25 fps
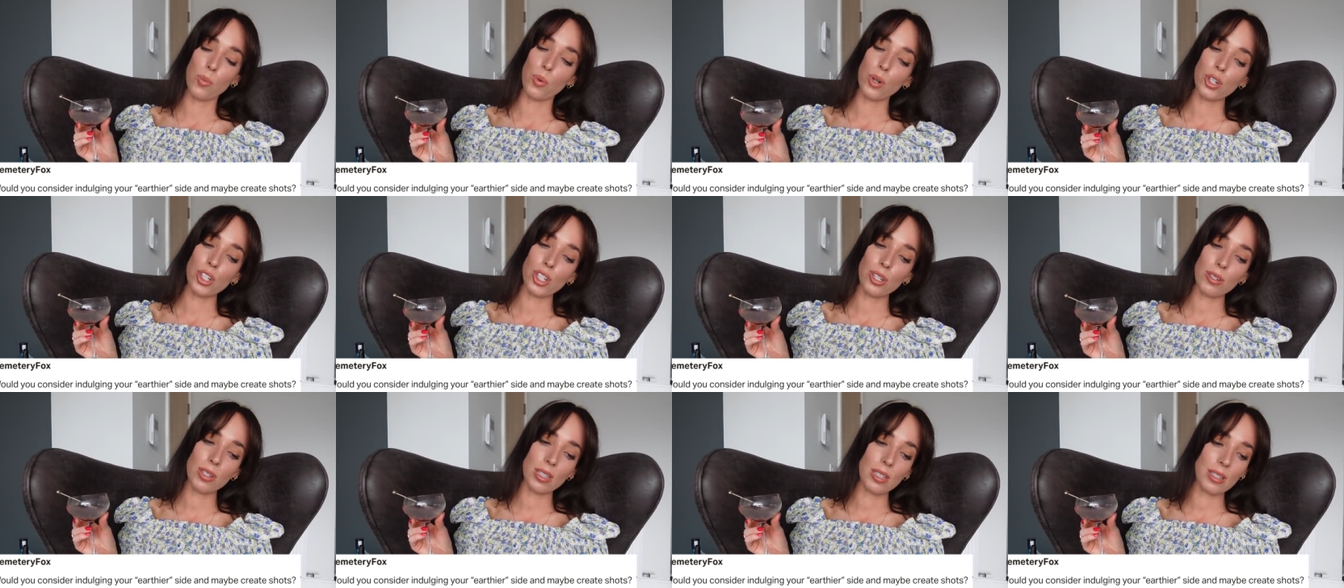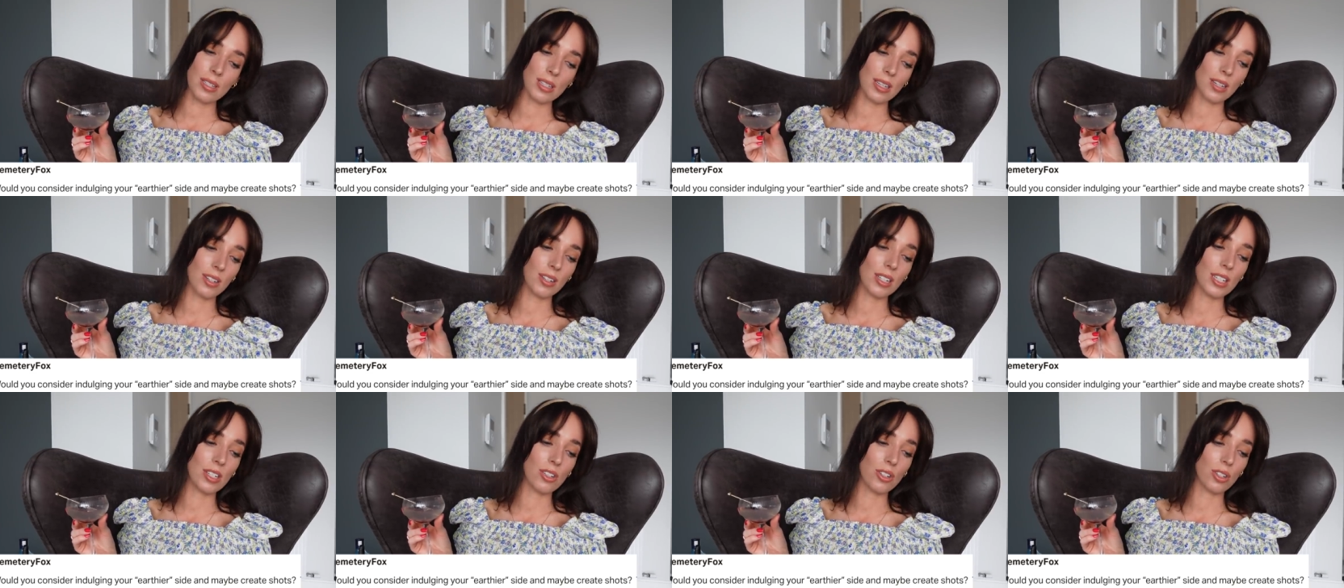Would you
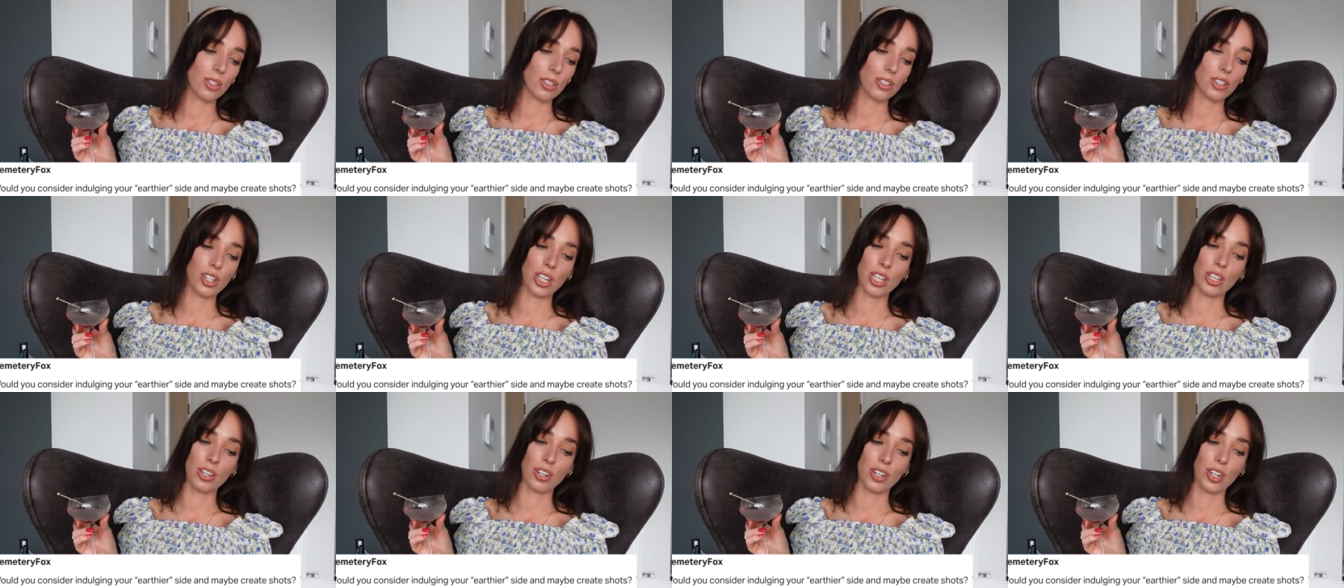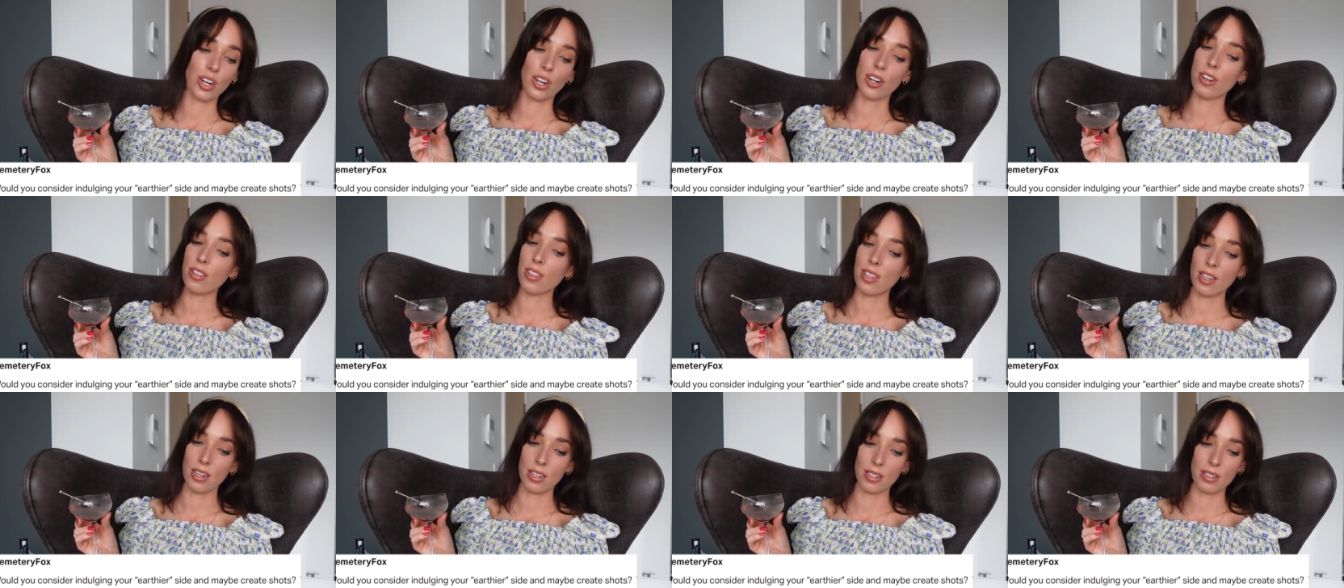consider indulging your
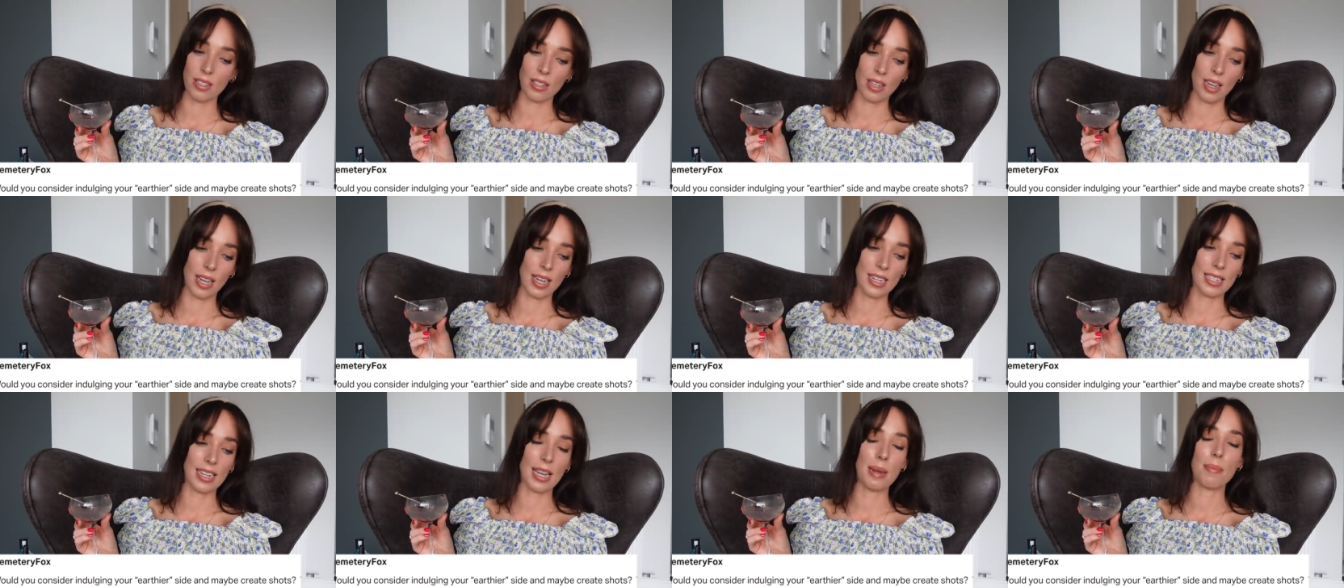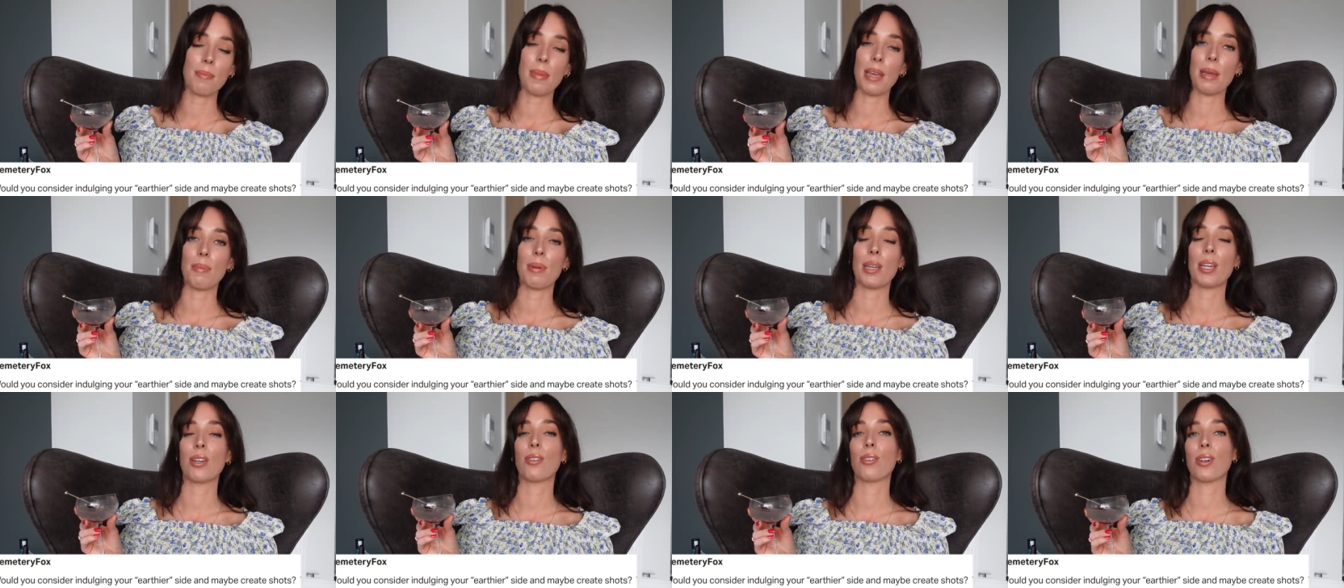earthier side and
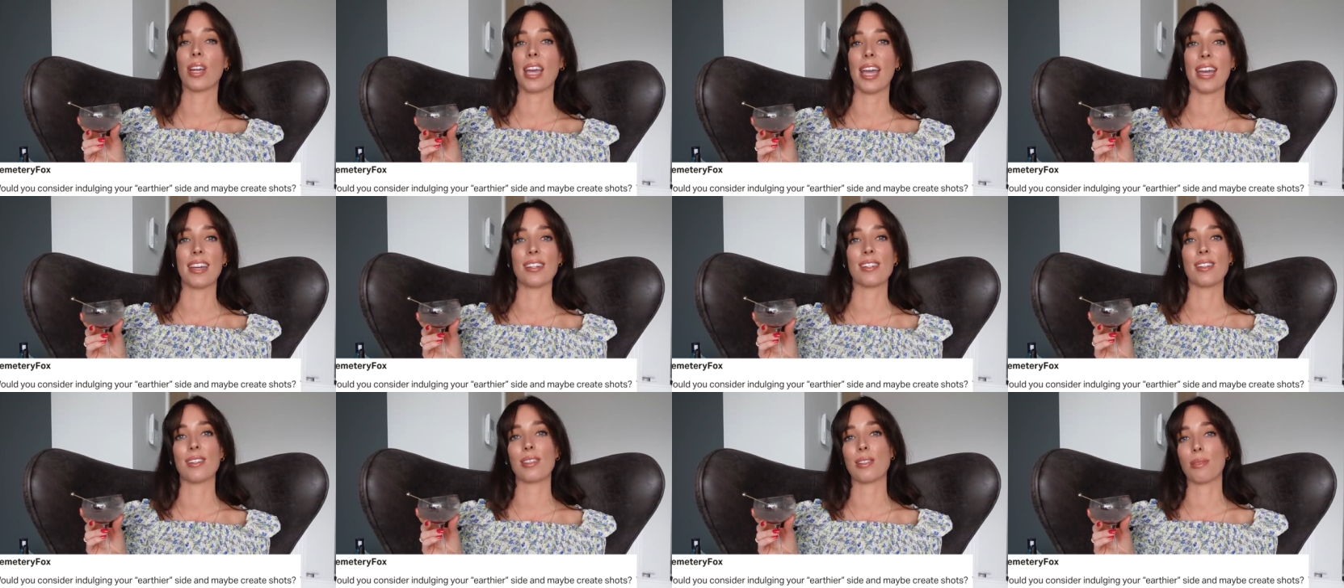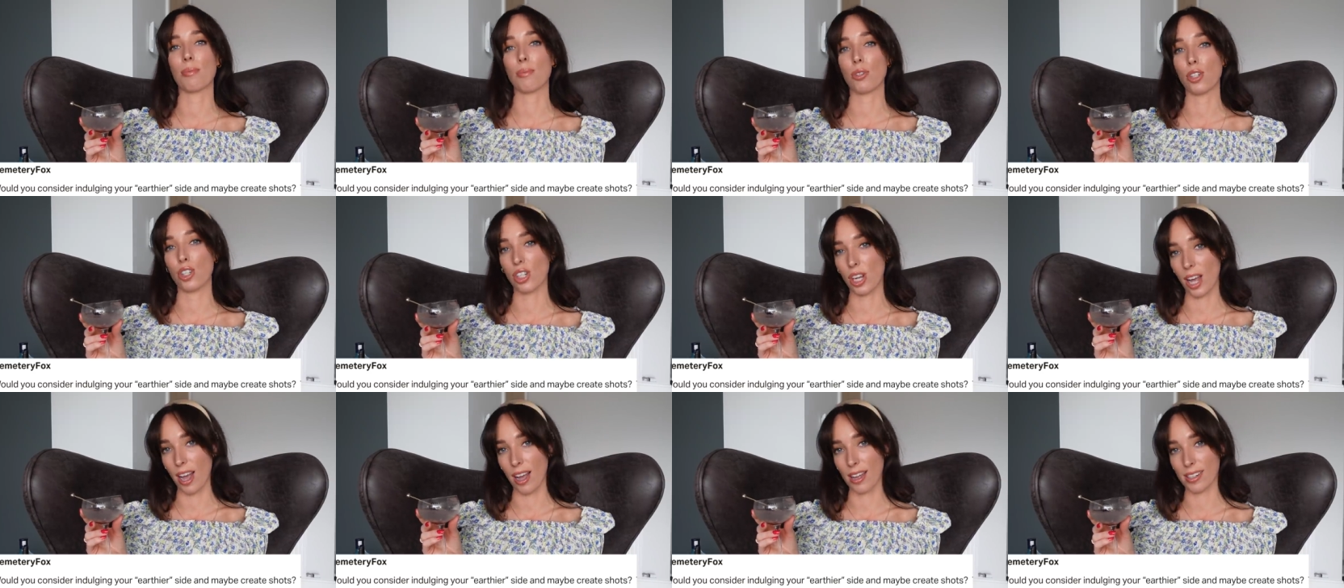maybe create some
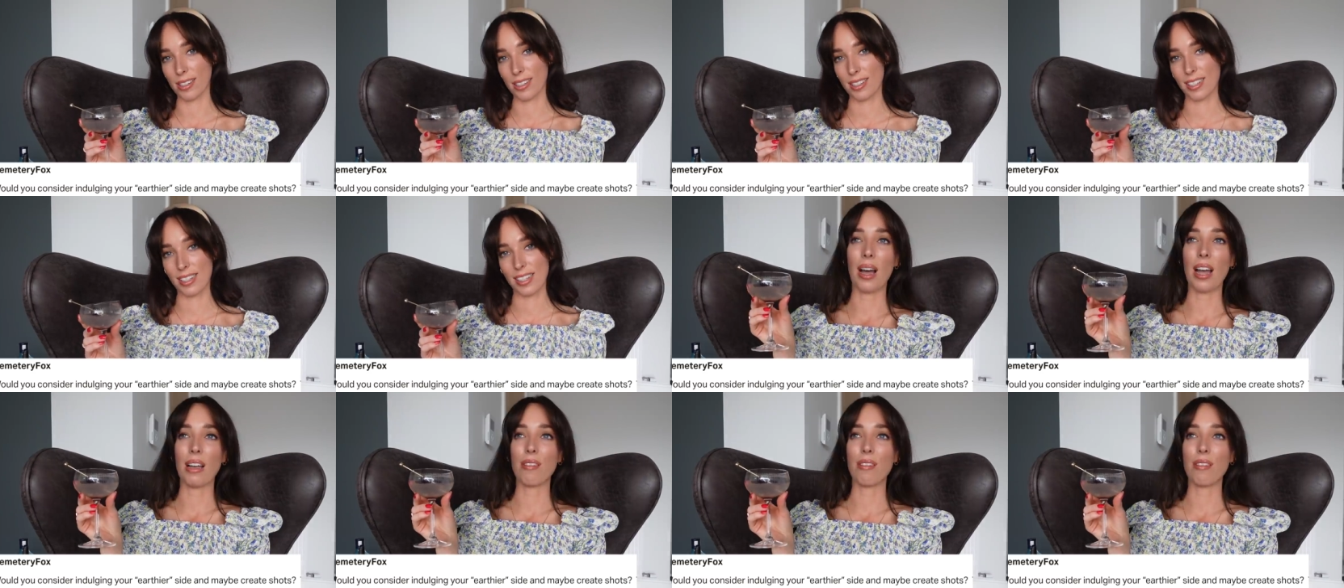shots?